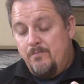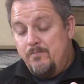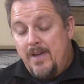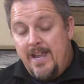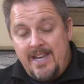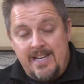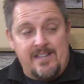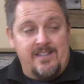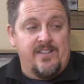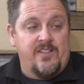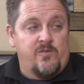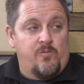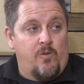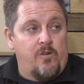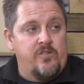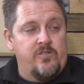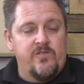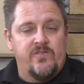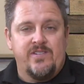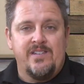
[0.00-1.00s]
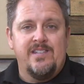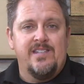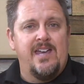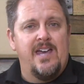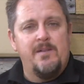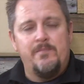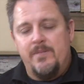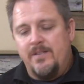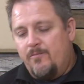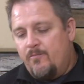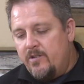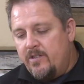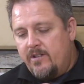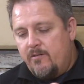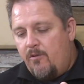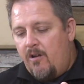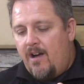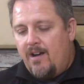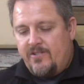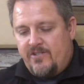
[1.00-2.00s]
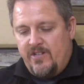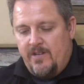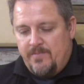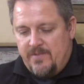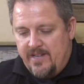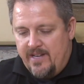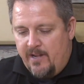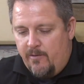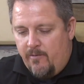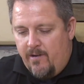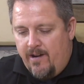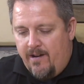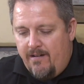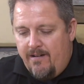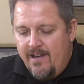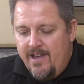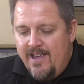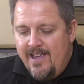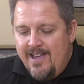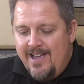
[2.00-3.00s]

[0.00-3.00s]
mainly is where you see that, but really rock chips anywhere.